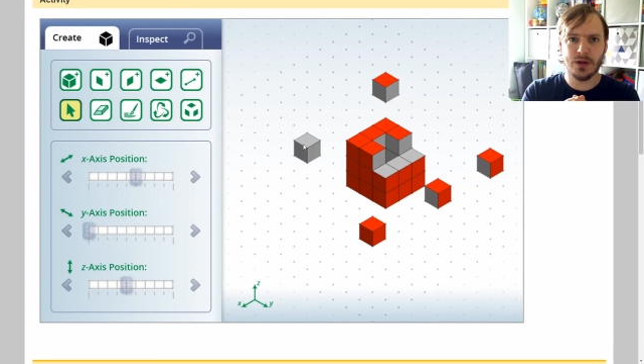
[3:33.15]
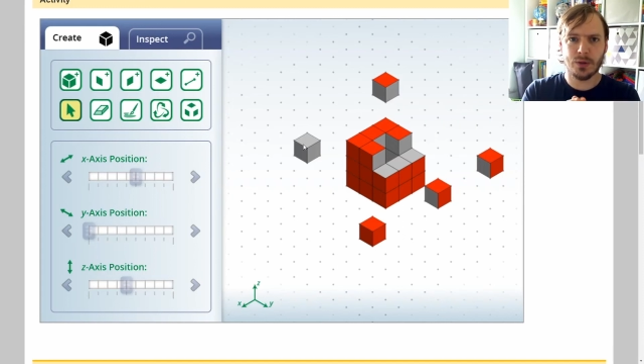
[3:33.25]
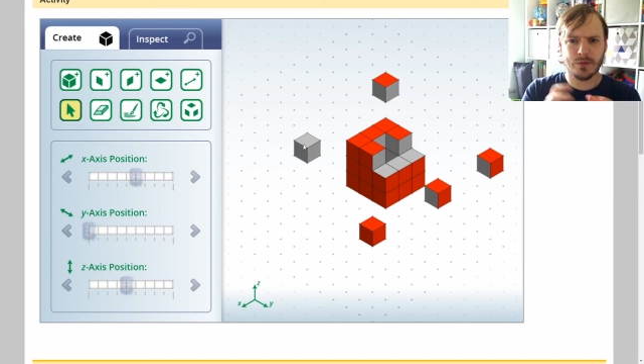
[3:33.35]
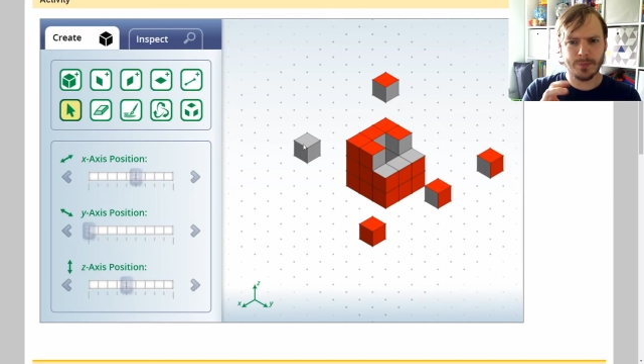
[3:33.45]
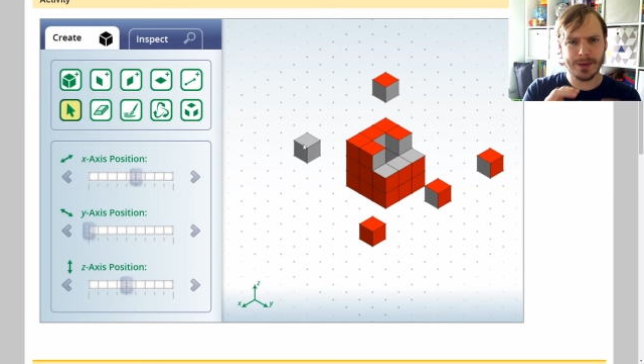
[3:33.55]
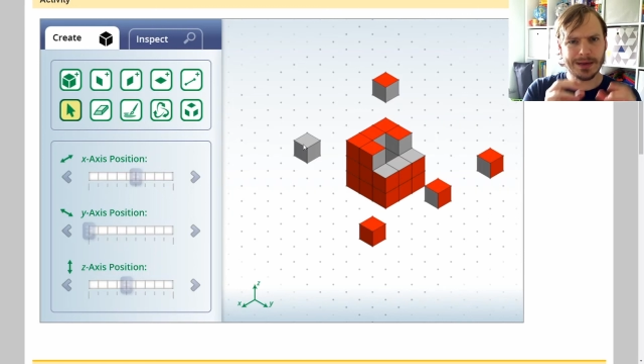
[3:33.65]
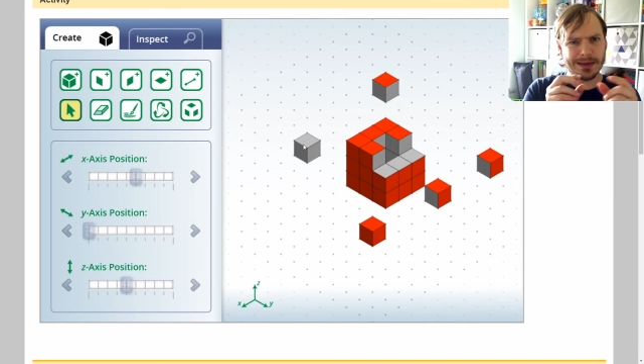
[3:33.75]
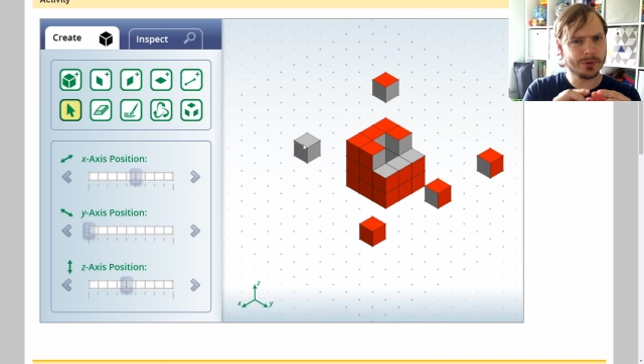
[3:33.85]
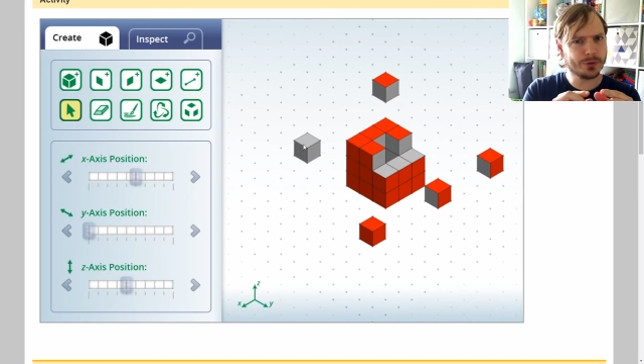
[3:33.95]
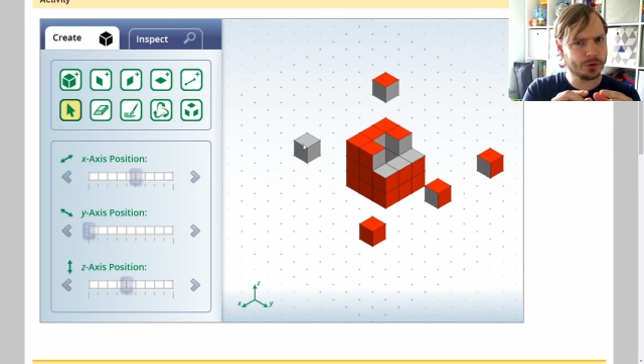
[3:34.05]
what if I made a
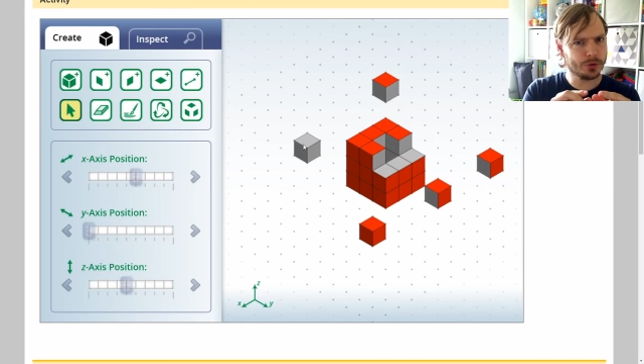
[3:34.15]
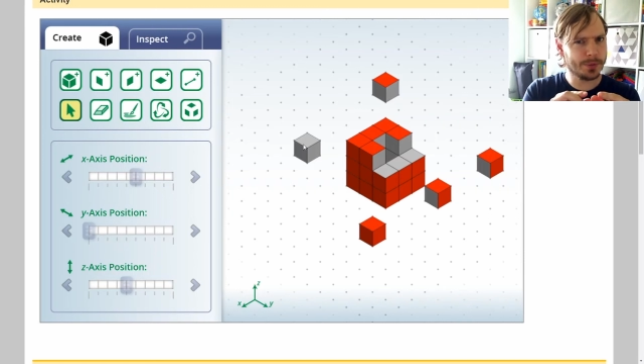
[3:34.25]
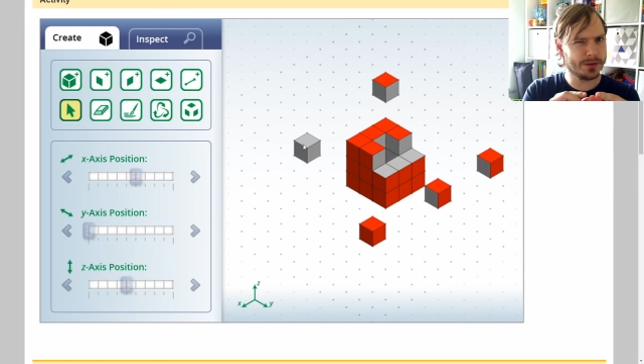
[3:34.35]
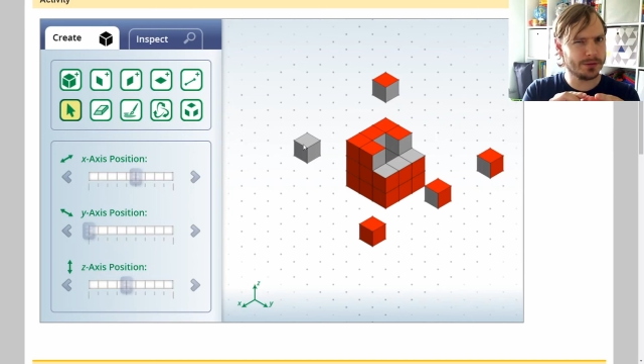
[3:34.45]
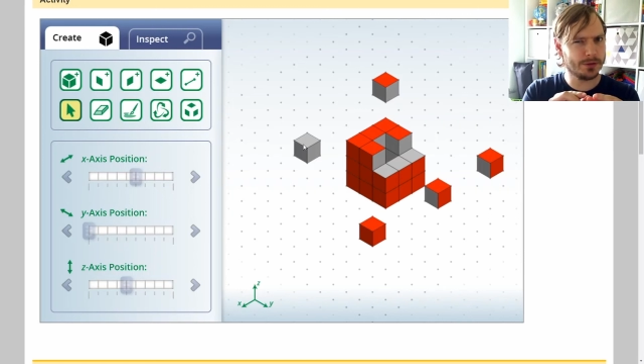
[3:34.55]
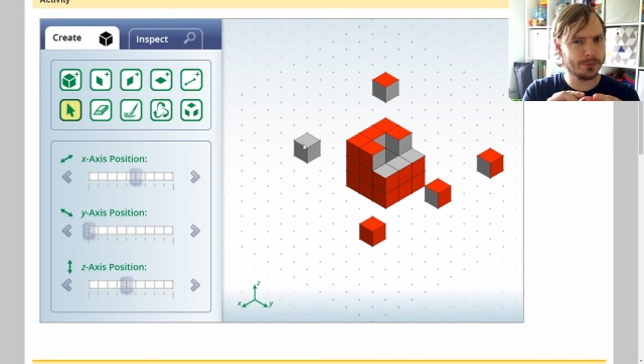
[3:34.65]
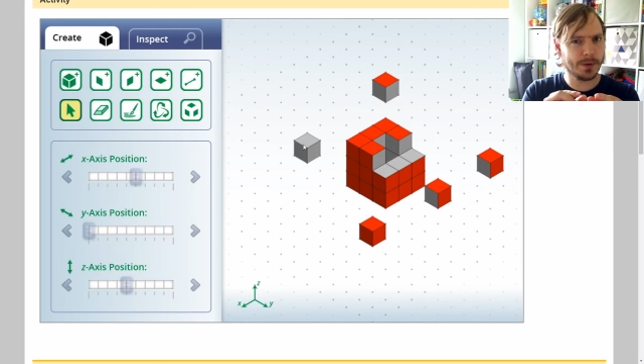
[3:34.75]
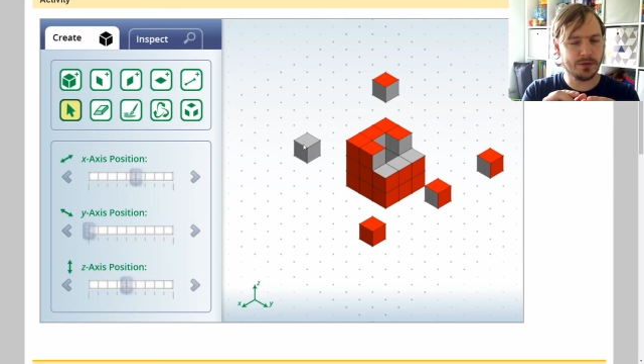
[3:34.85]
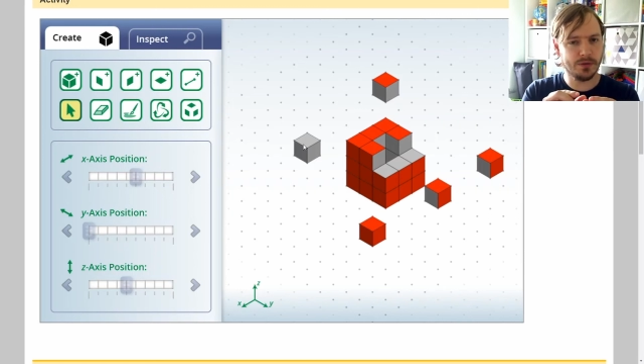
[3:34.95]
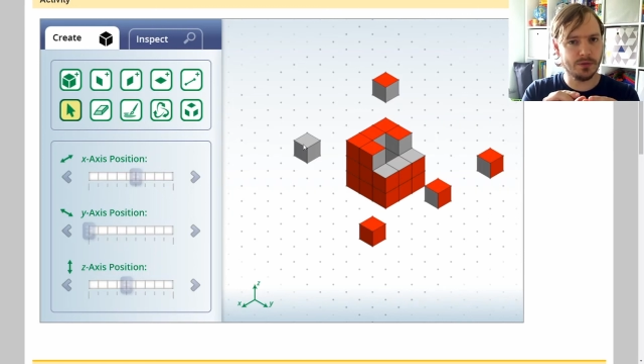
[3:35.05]
little 2 by 2
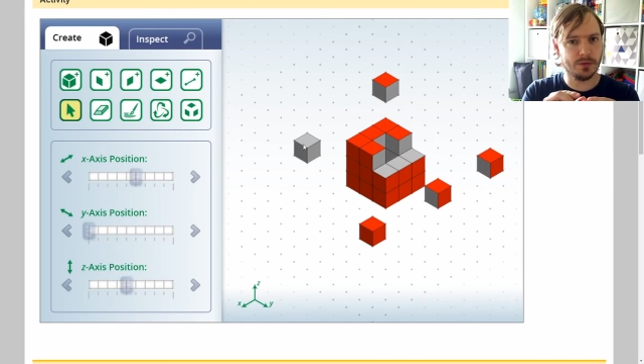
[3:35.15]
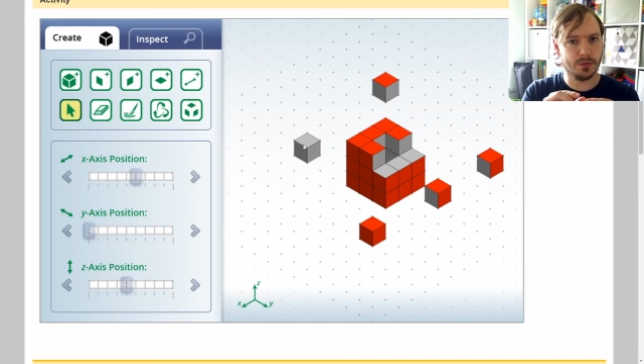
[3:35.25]
by 2